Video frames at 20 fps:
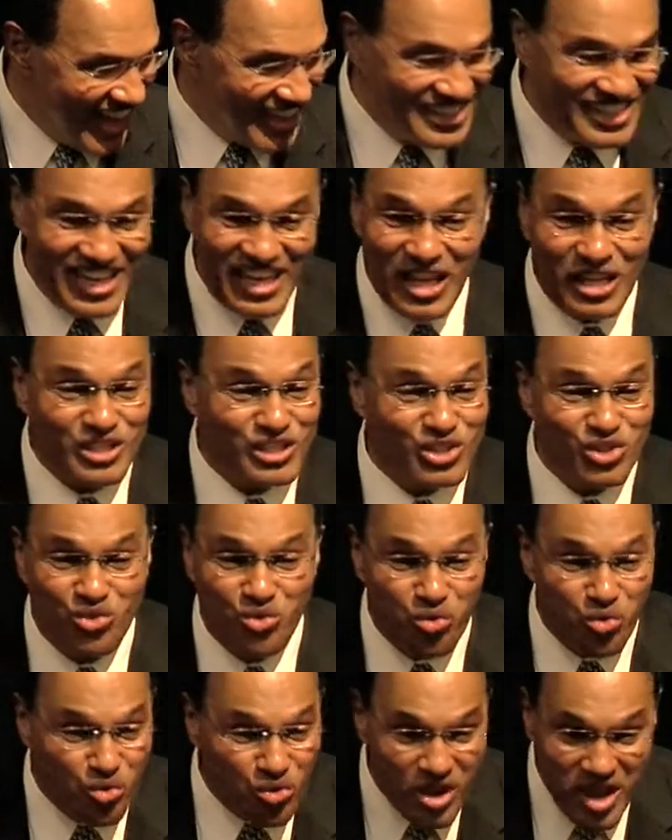It did
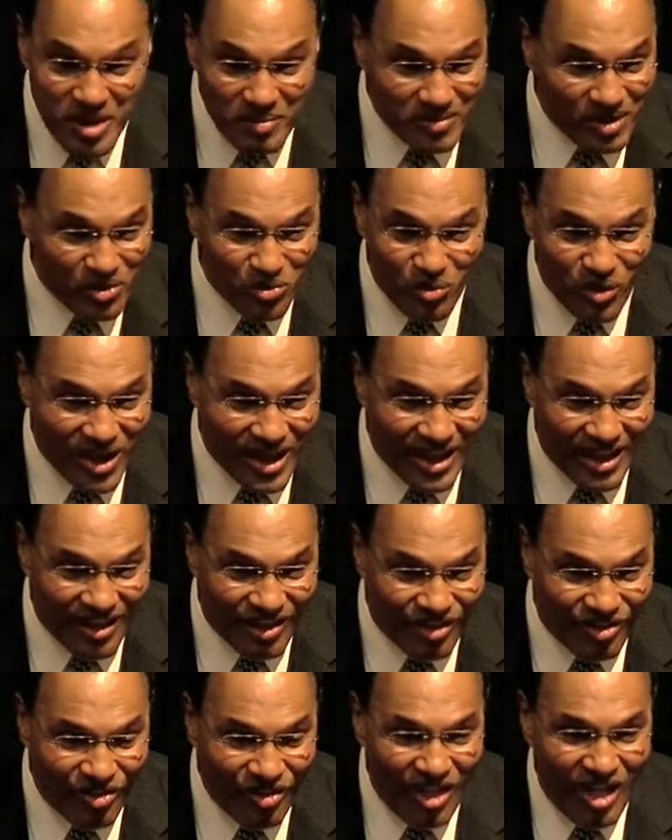extremely
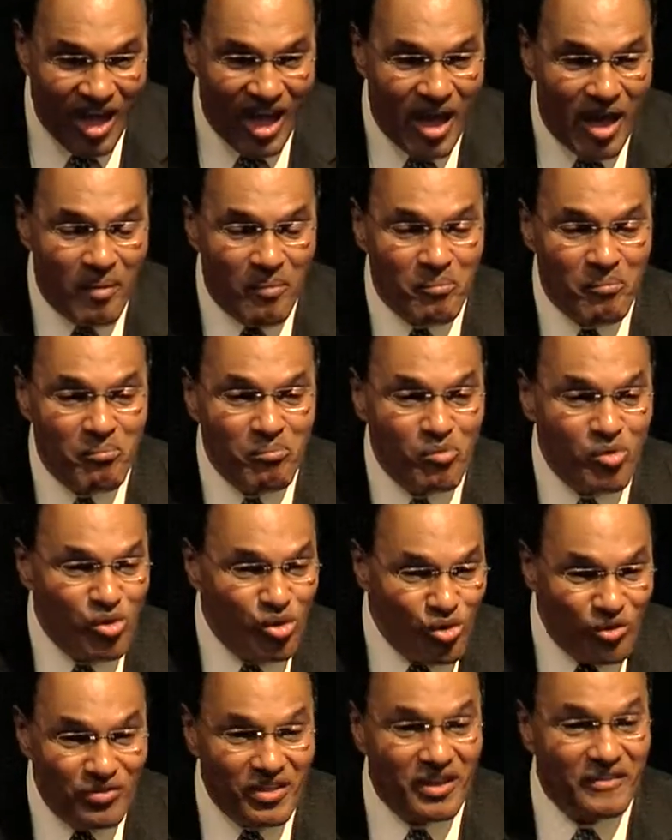well,
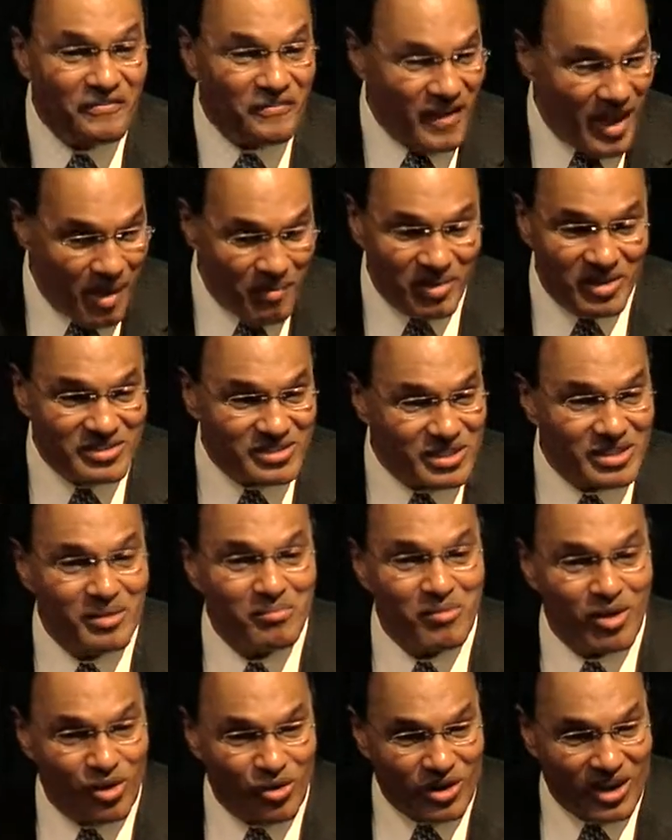moved their families to the
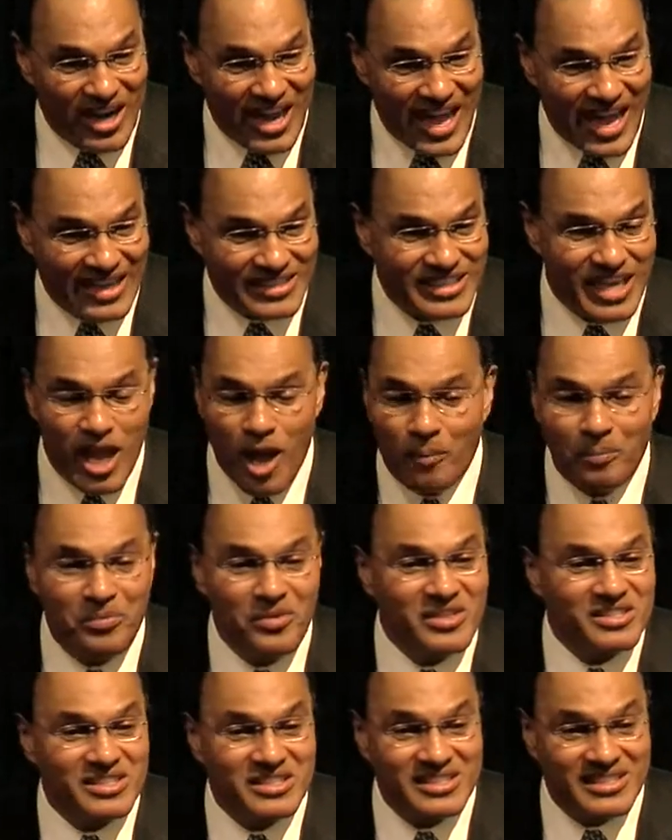middle class, helped
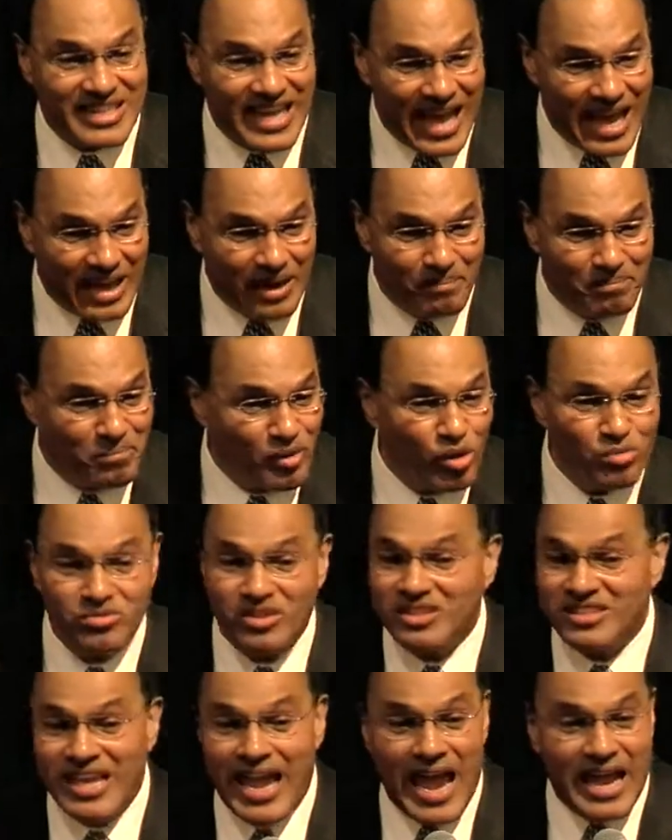the society, built
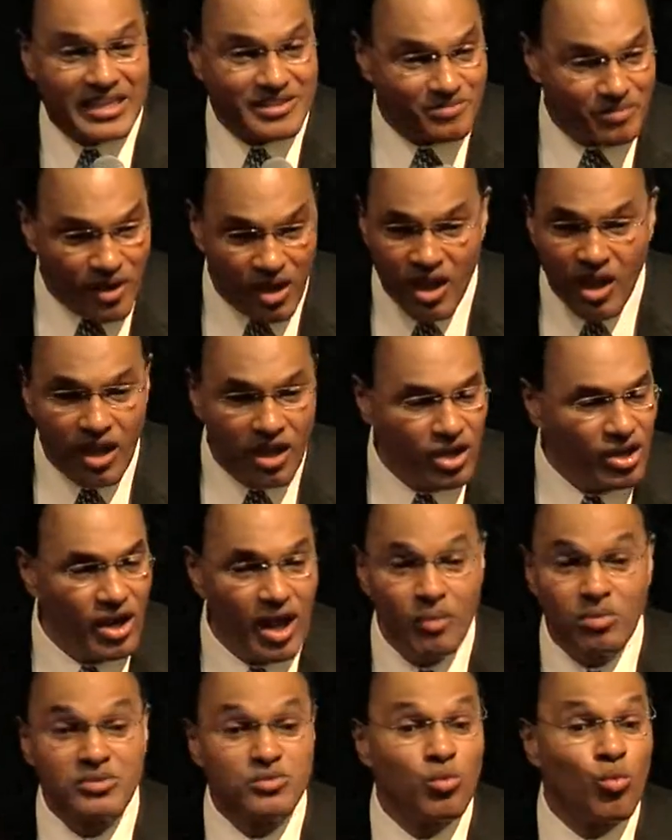the tax credit. You know,
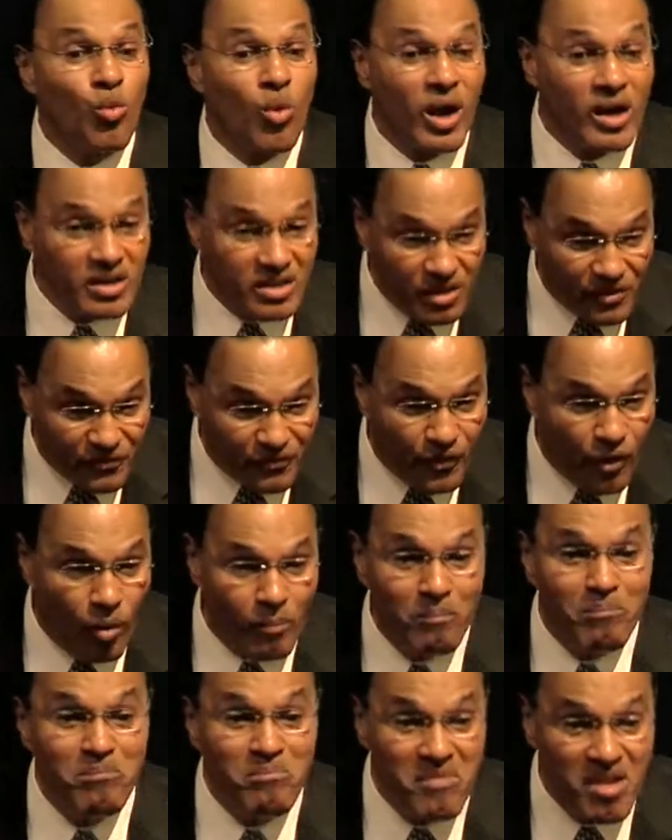it was
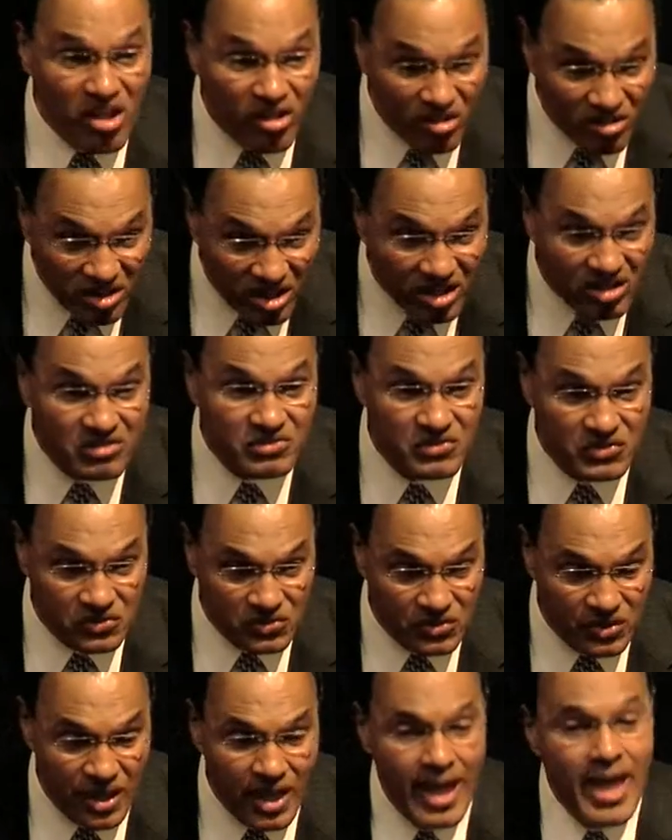wonderful,
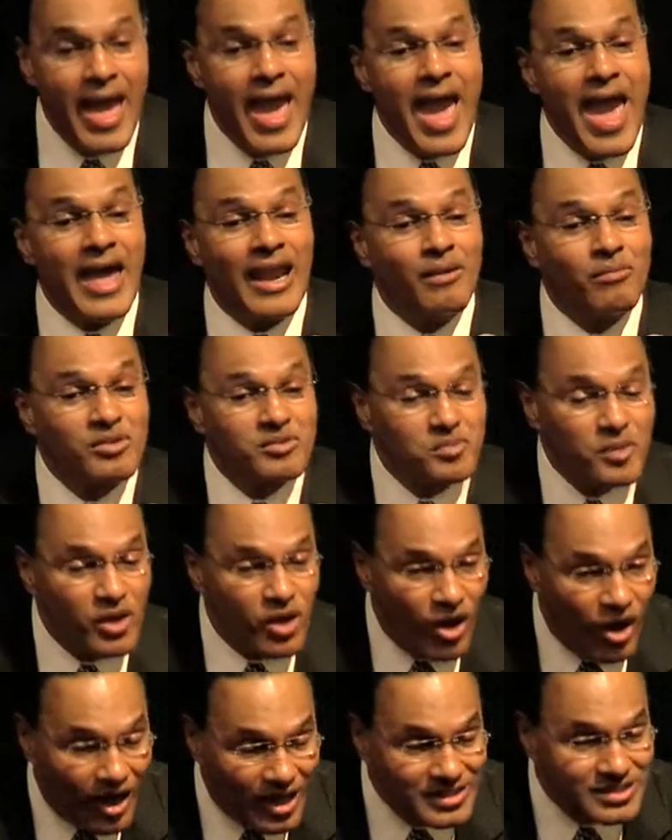millions. And it was
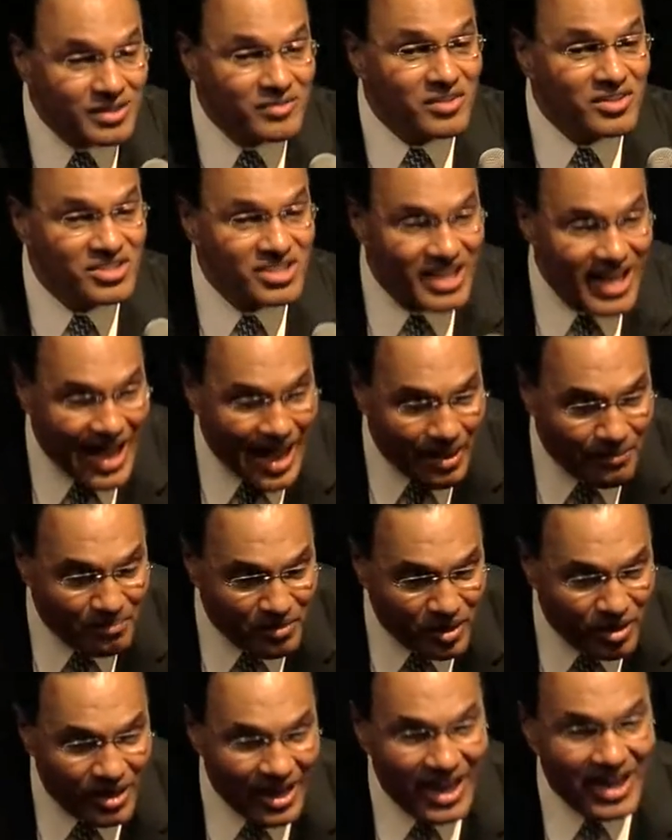because of the
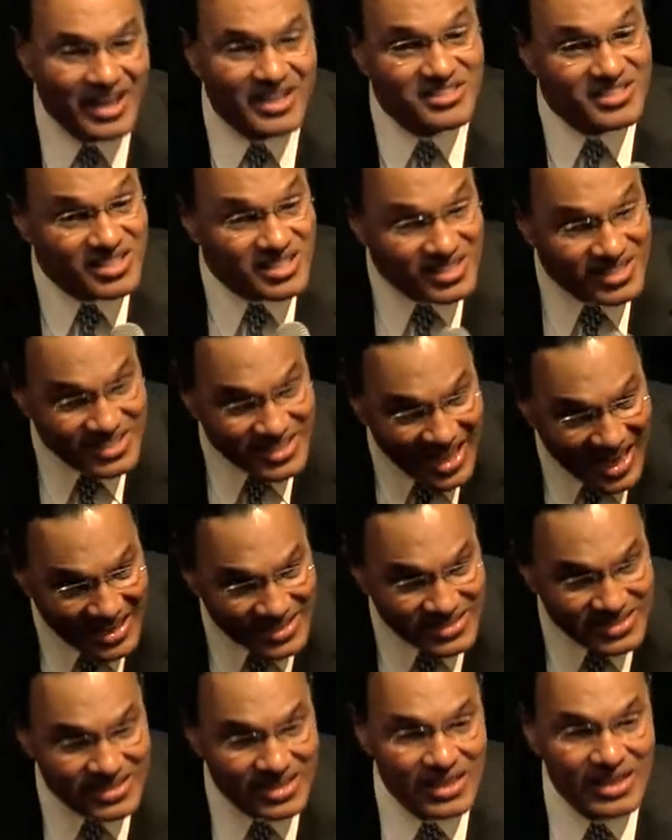GI Bill and the
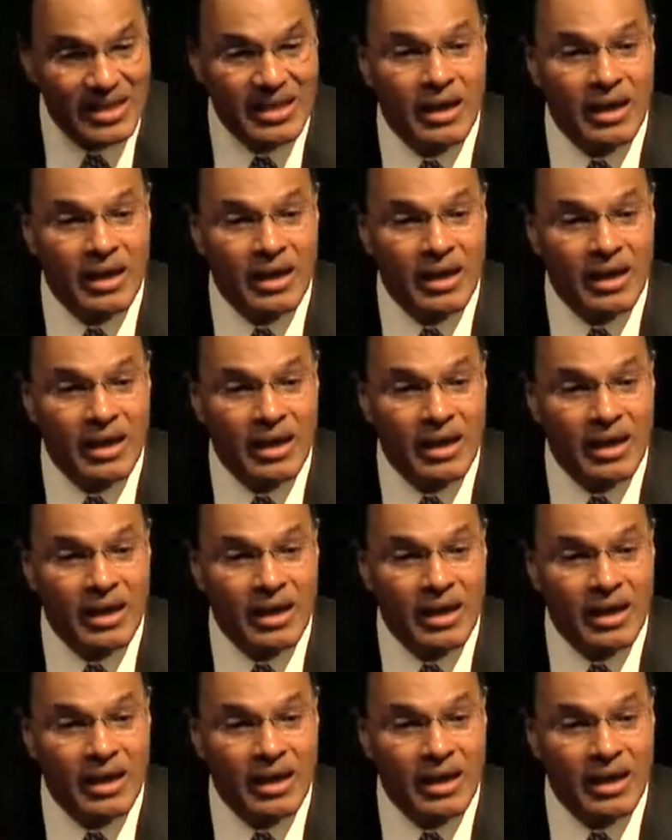success